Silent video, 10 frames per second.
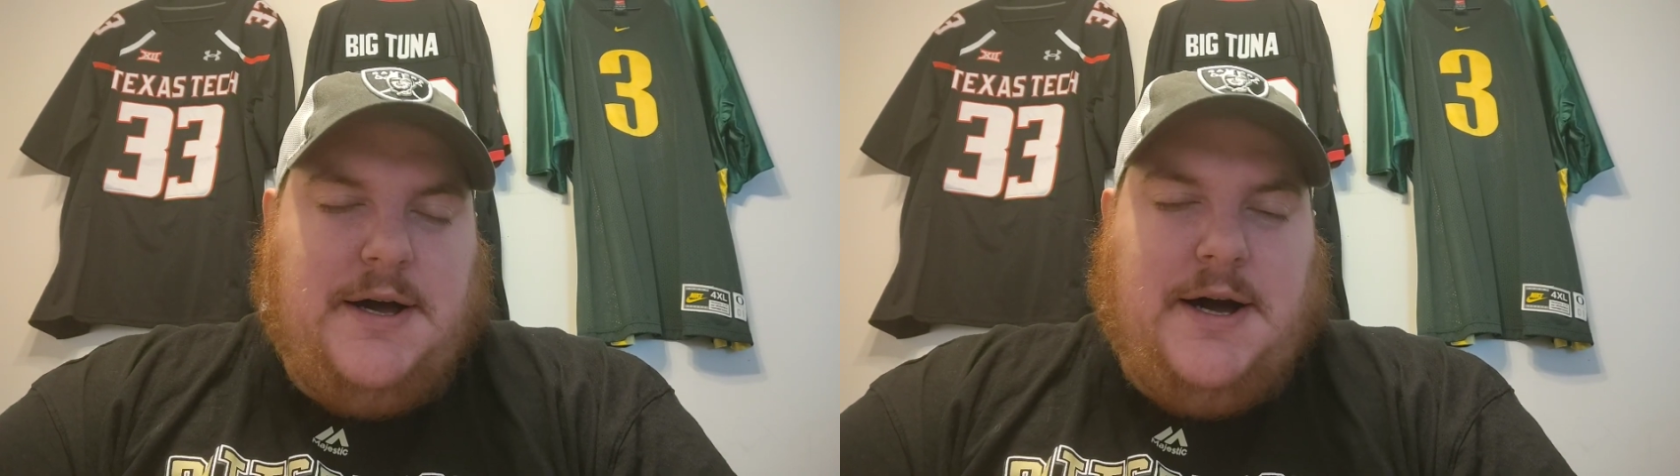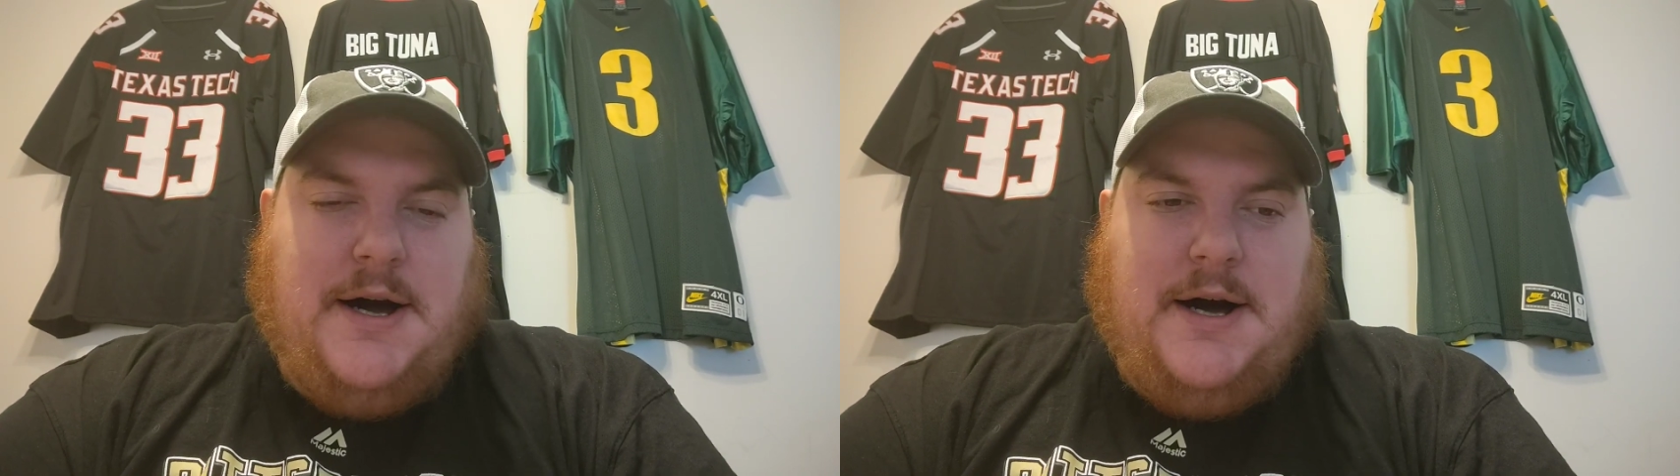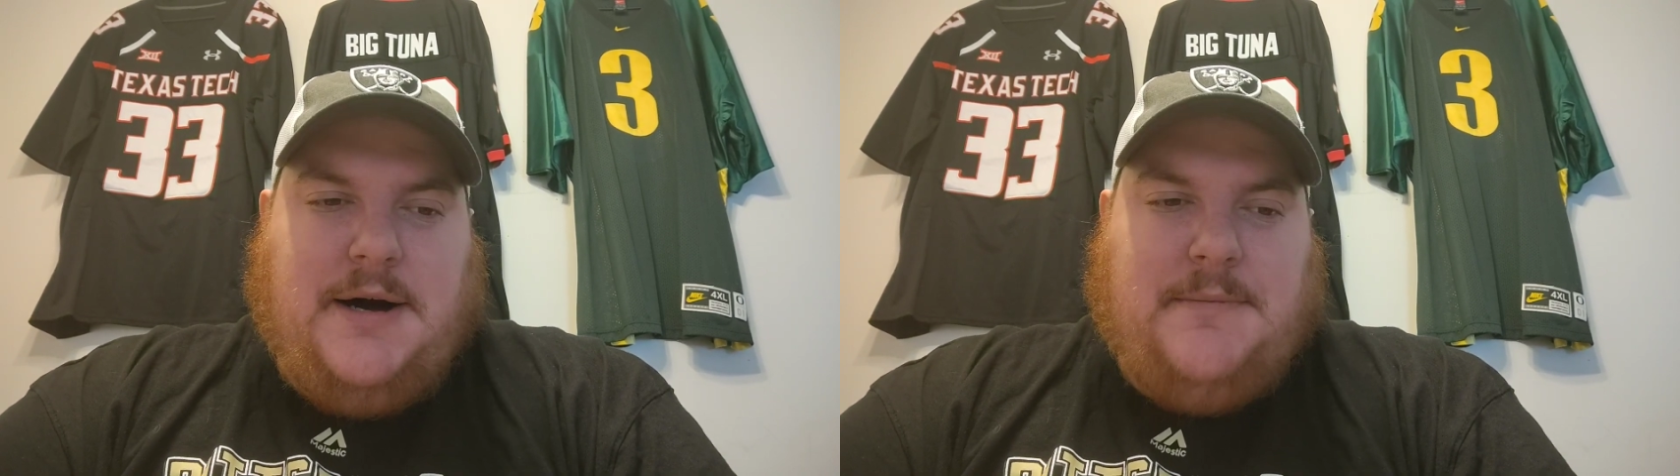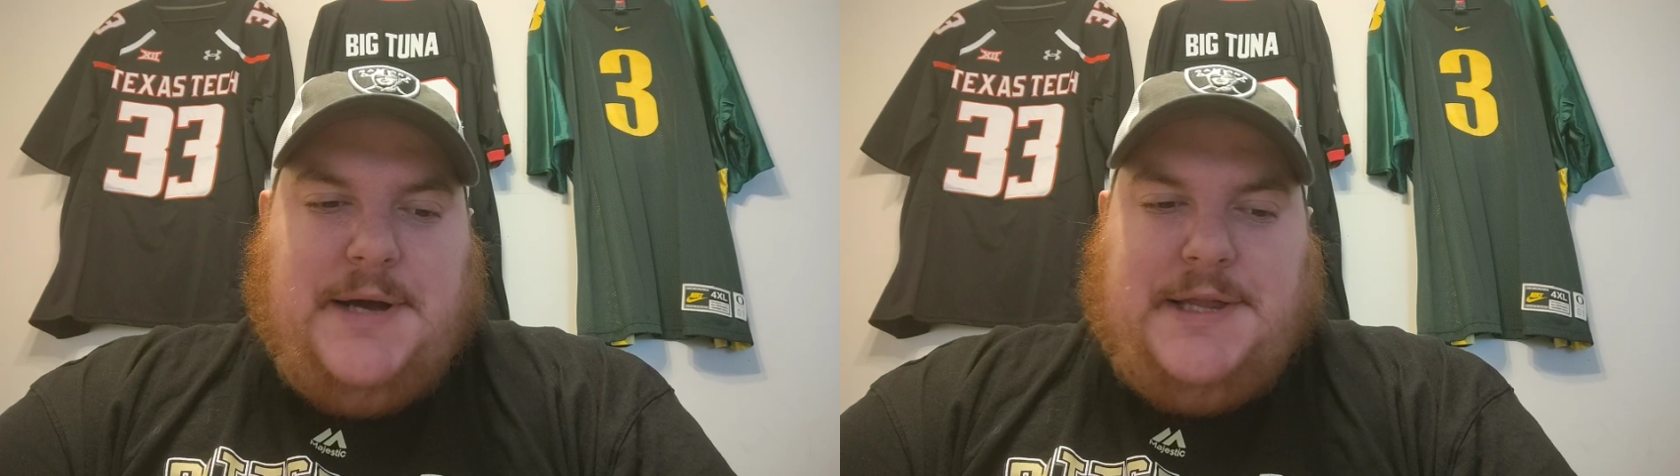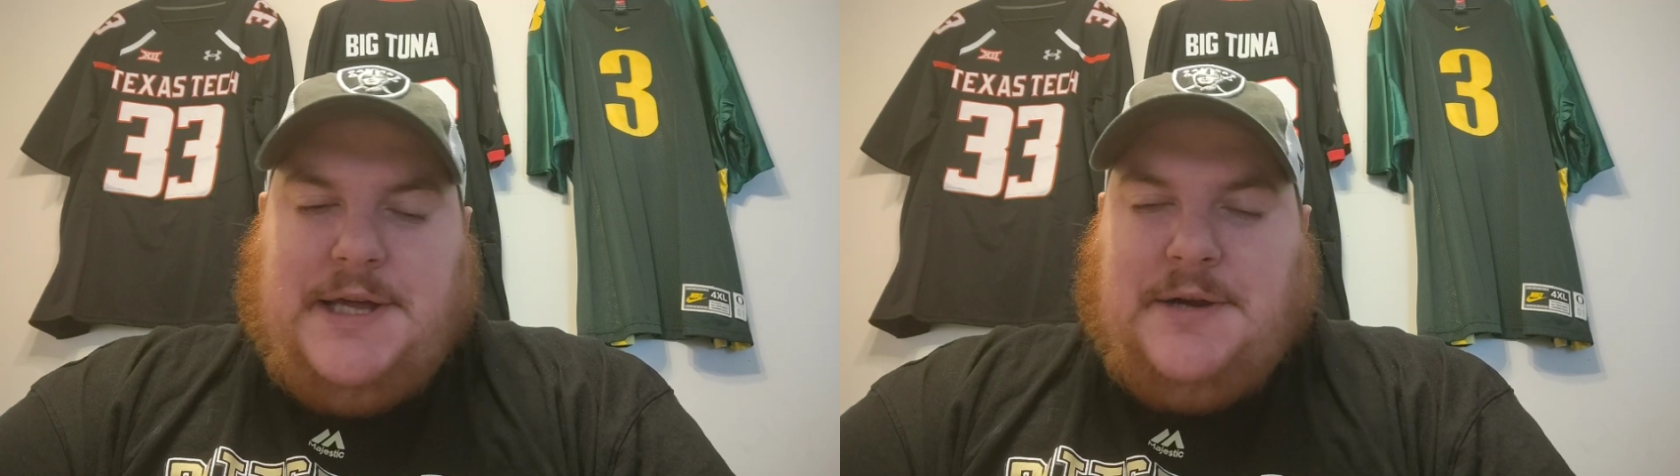
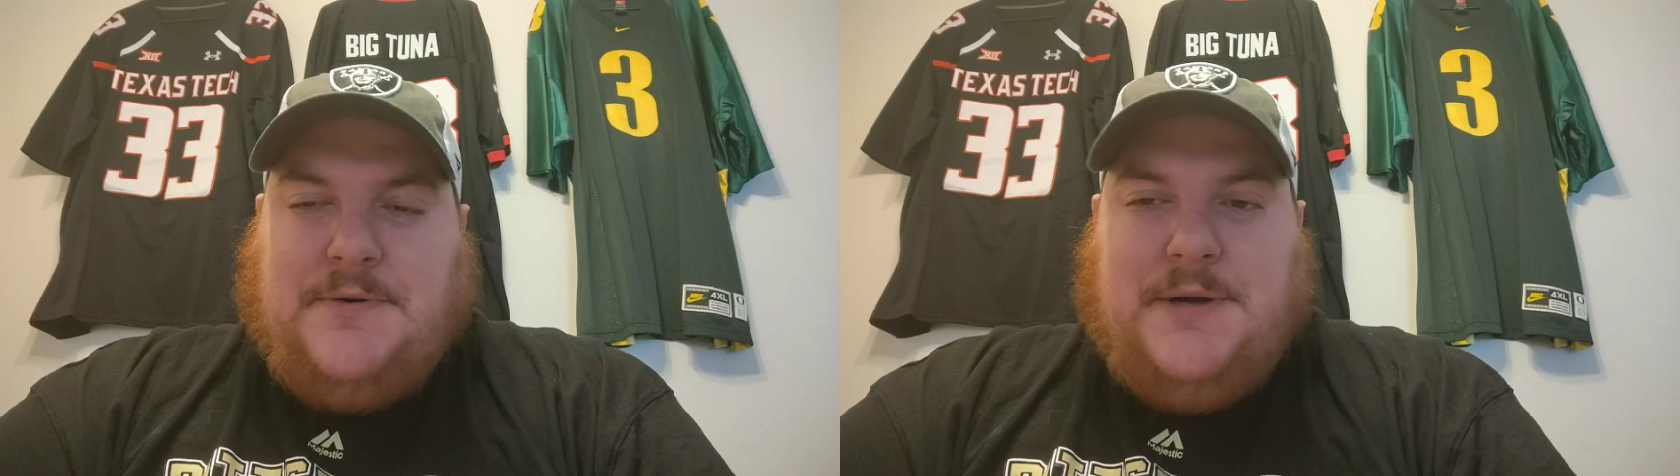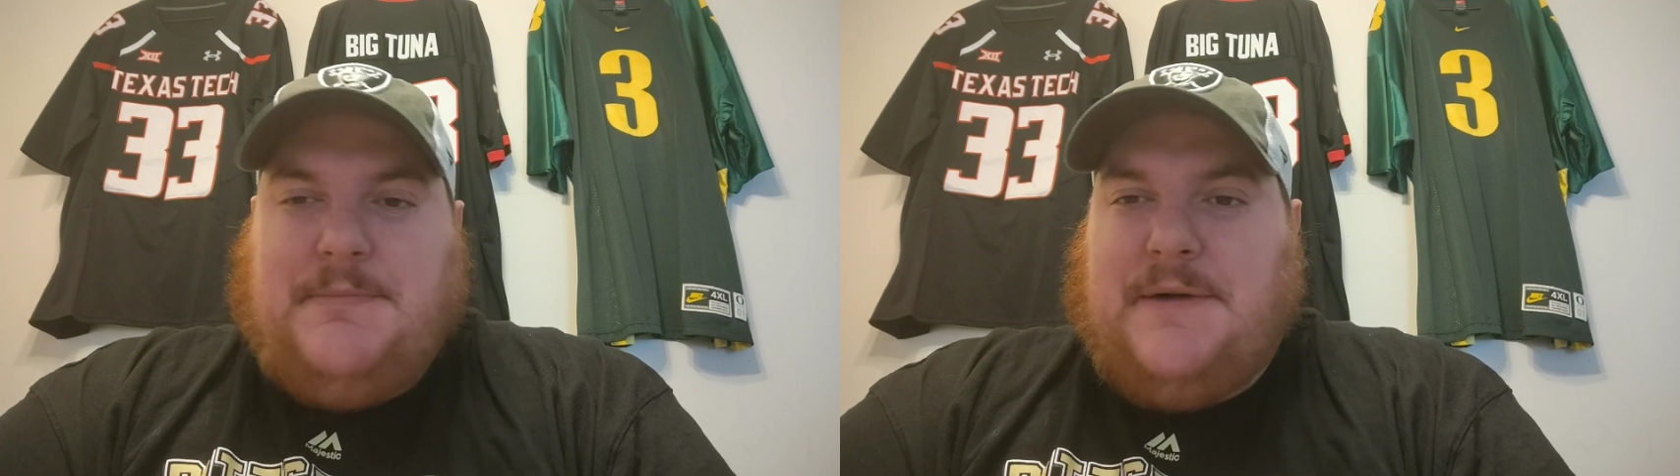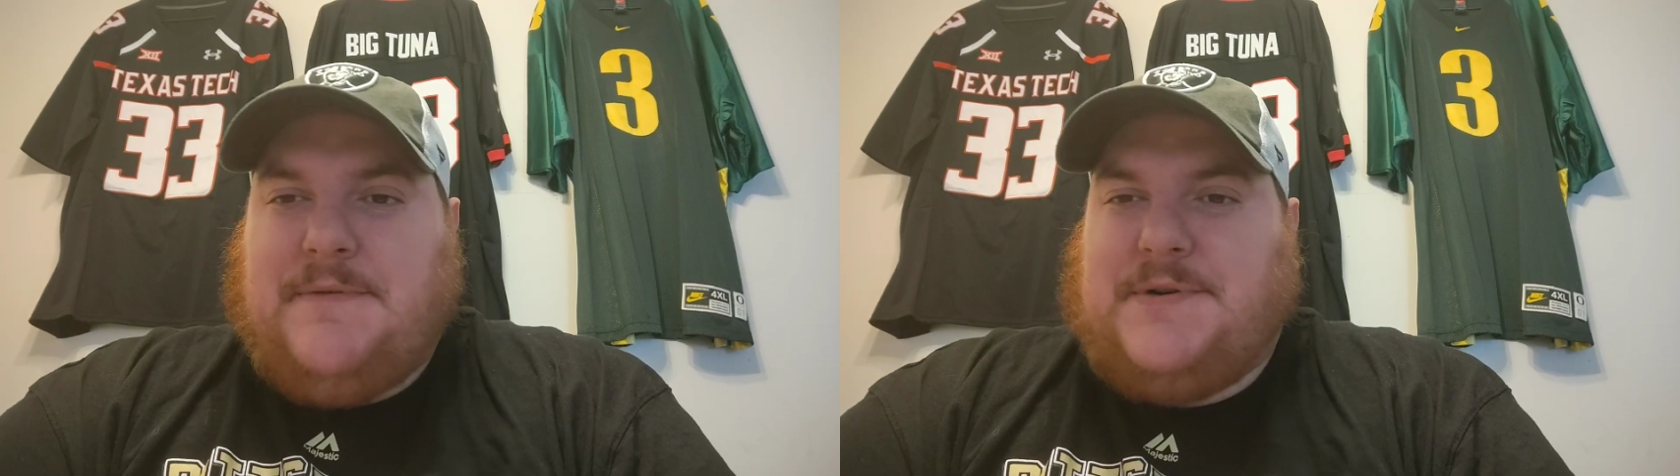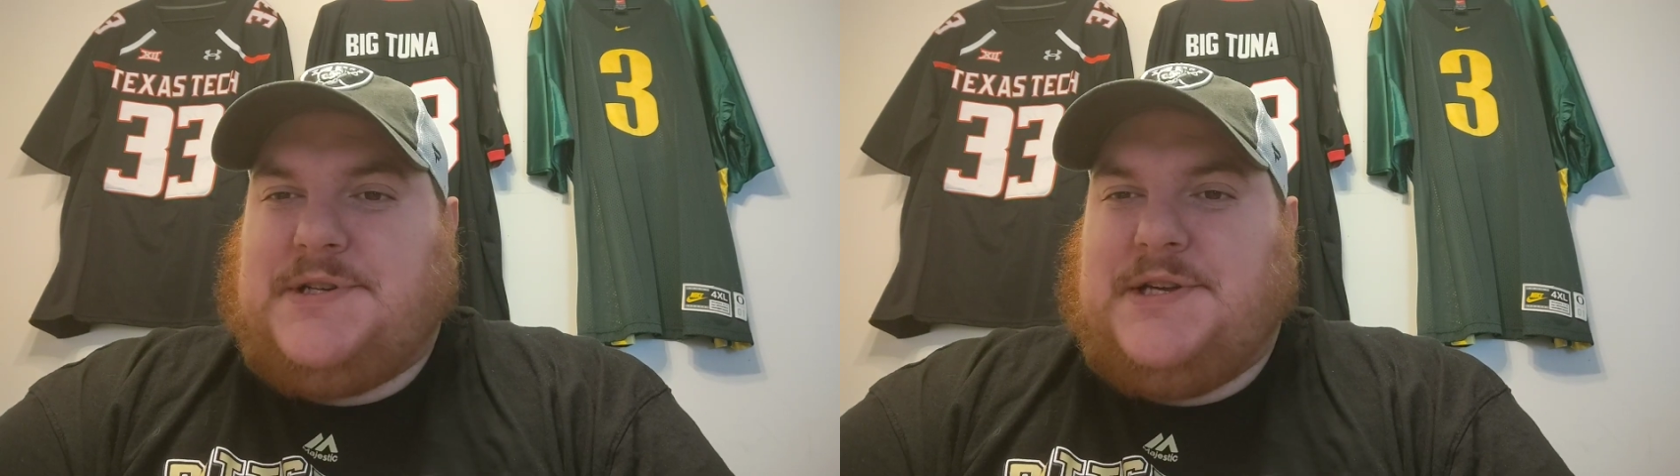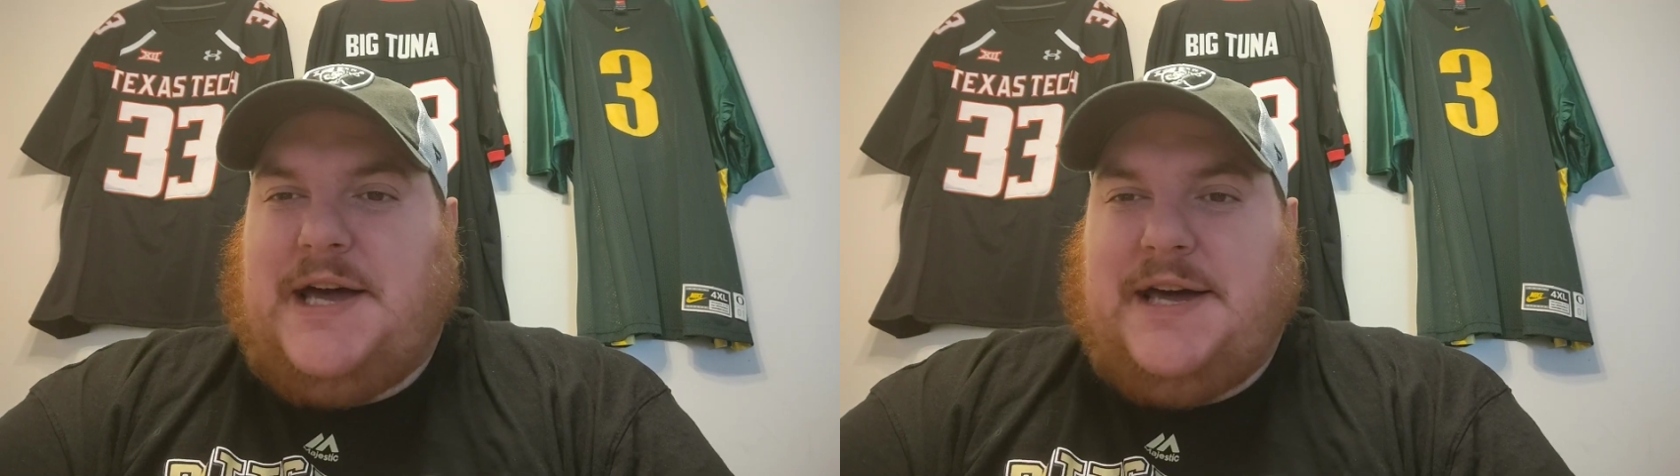And then Green Bay
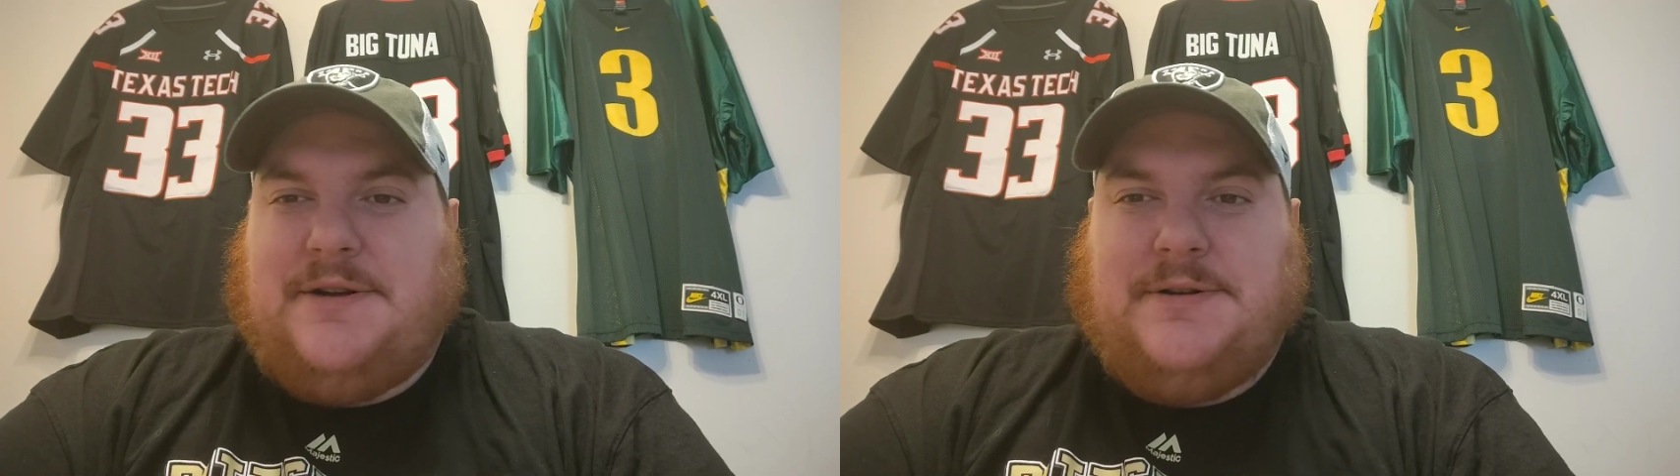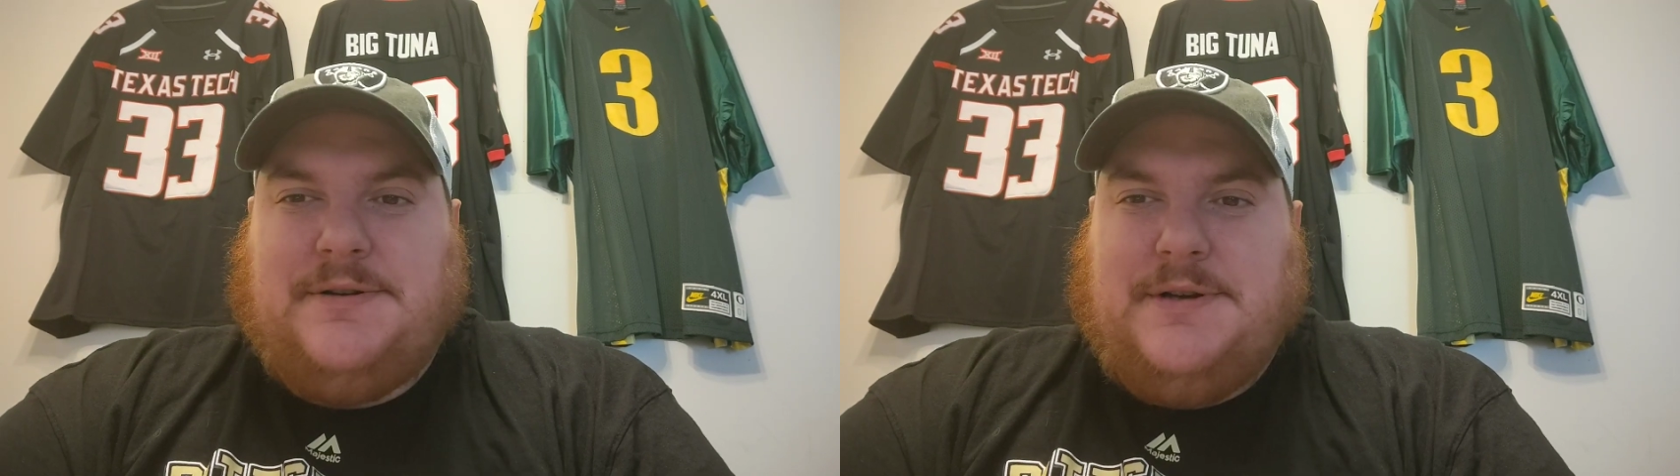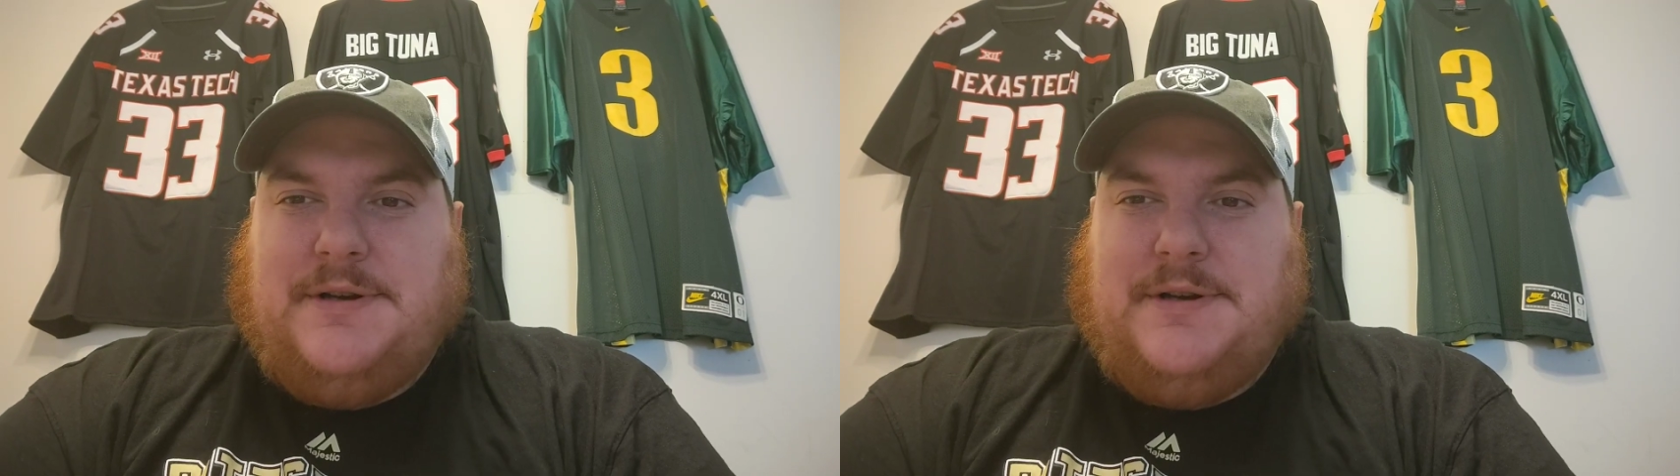versus Seattle.